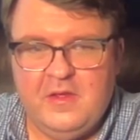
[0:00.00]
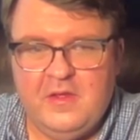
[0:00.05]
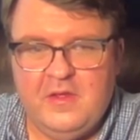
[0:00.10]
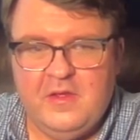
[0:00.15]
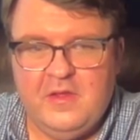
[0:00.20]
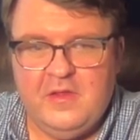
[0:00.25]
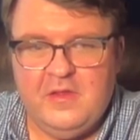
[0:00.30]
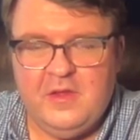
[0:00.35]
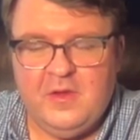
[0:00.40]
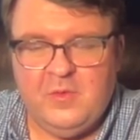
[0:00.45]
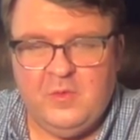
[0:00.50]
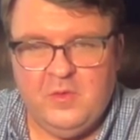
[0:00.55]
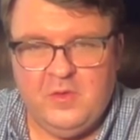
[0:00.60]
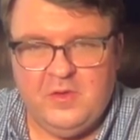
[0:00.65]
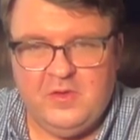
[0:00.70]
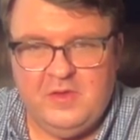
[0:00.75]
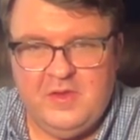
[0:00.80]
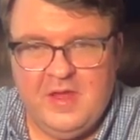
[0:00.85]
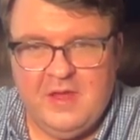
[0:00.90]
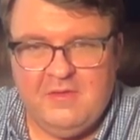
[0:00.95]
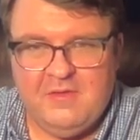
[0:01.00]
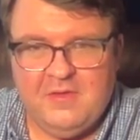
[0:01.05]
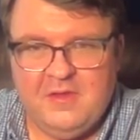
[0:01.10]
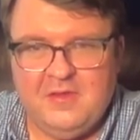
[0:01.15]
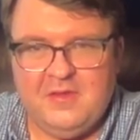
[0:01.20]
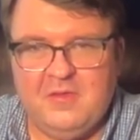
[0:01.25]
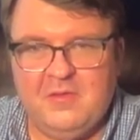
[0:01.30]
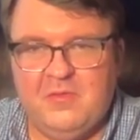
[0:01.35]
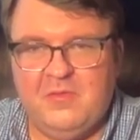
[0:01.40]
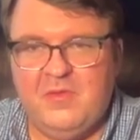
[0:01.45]
there was definitely
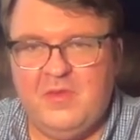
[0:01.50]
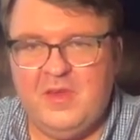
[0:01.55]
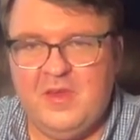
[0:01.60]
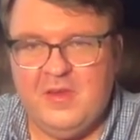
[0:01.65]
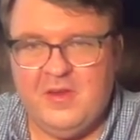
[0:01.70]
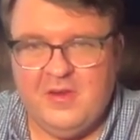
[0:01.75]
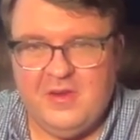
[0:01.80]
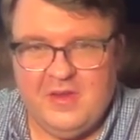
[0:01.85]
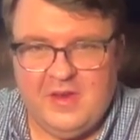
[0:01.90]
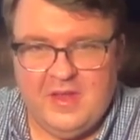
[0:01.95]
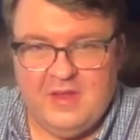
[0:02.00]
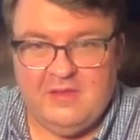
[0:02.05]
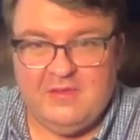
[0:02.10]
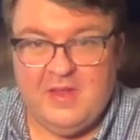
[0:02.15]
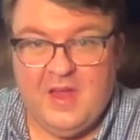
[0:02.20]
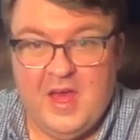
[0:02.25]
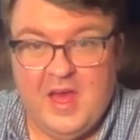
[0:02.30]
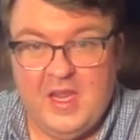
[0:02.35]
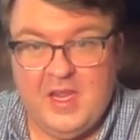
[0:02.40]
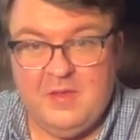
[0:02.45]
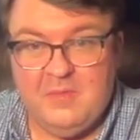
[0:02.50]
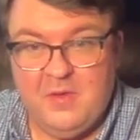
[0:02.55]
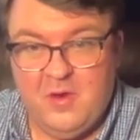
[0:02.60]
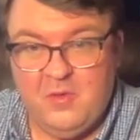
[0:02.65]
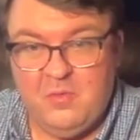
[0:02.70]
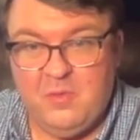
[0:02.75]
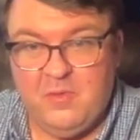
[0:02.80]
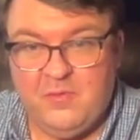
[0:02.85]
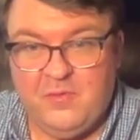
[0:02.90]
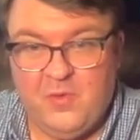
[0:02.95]
some fear and anxiety
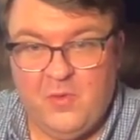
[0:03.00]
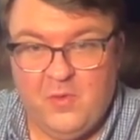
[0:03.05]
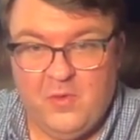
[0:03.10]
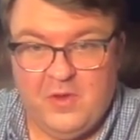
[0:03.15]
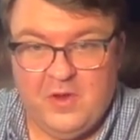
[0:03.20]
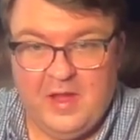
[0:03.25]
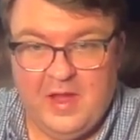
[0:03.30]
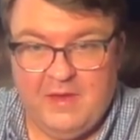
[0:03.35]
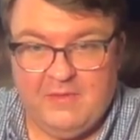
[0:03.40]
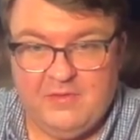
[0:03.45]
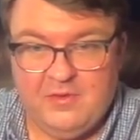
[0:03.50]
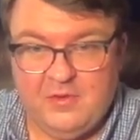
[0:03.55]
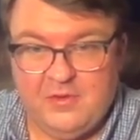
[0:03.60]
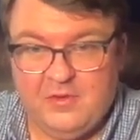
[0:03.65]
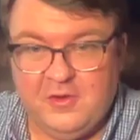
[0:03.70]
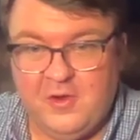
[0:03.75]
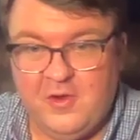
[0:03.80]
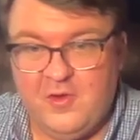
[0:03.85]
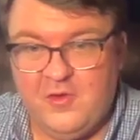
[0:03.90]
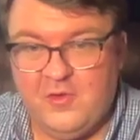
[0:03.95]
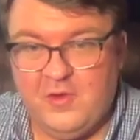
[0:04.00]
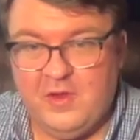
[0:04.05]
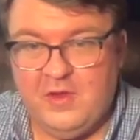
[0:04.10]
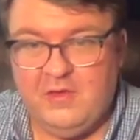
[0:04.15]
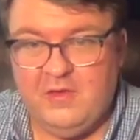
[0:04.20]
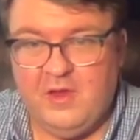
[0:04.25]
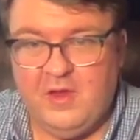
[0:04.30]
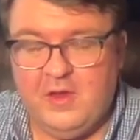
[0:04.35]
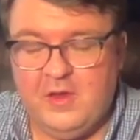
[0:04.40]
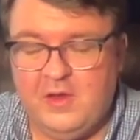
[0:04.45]
both before and after surgery. It's
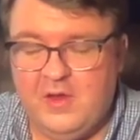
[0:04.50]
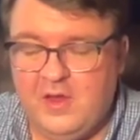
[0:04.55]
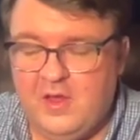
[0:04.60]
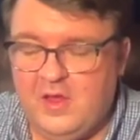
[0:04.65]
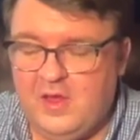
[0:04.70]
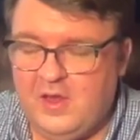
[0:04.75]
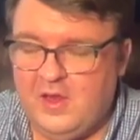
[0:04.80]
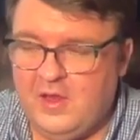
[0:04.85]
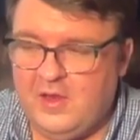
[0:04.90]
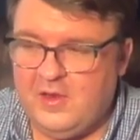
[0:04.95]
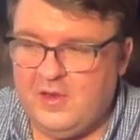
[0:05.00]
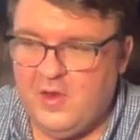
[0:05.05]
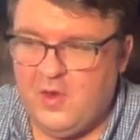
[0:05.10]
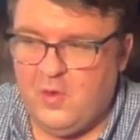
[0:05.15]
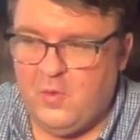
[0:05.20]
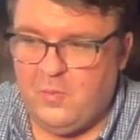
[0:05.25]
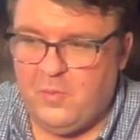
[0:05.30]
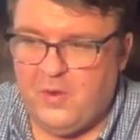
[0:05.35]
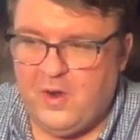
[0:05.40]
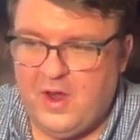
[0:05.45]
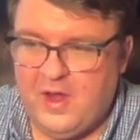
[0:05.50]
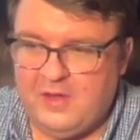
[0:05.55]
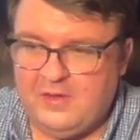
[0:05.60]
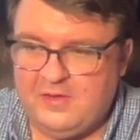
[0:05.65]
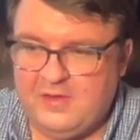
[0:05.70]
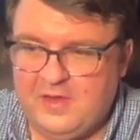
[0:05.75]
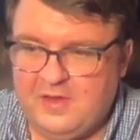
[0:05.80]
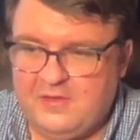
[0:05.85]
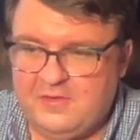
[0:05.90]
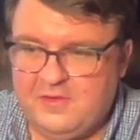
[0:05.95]
an unknown
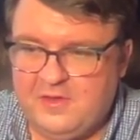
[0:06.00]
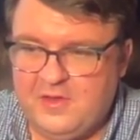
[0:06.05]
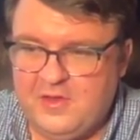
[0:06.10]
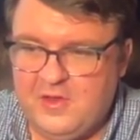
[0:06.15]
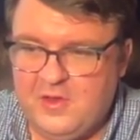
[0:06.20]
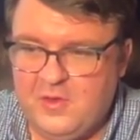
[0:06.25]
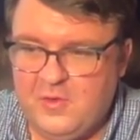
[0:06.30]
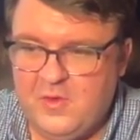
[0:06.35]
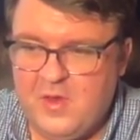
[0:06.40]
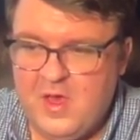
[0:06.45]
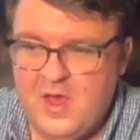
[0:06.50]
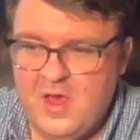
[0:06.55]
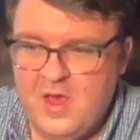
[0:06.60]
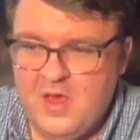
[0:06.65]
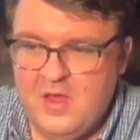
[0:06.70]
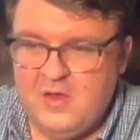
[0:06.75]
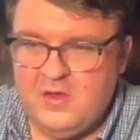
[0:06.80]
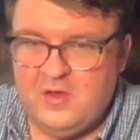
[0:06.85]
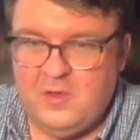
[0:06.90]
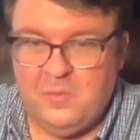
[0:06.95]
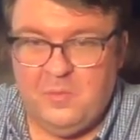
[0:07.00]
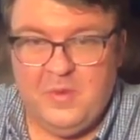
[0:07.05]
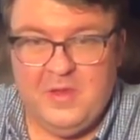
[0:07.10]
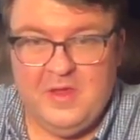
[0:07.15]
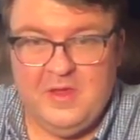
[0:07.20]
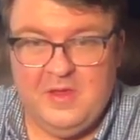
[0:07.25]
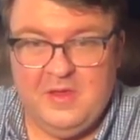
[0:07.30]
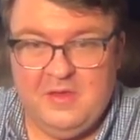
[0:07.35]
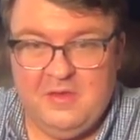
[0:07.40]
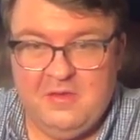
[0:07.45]
process to you to
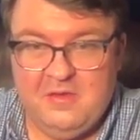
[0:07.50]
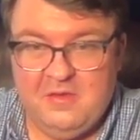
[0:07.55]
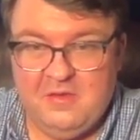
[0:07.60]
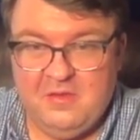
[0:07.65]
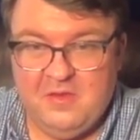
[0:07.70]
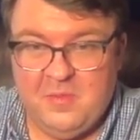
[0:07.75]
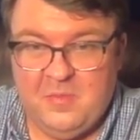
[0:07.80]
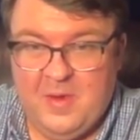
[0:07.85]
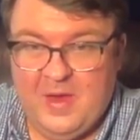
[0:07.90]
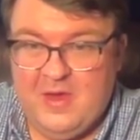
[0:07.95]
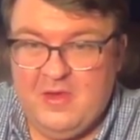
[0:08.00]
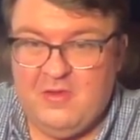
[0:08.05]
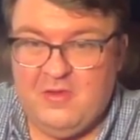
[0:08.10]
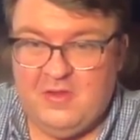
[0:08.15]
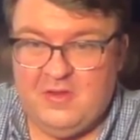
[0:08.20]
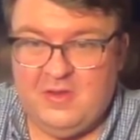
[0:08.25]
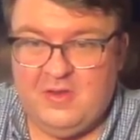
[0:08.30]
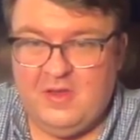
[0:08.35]
be the patient,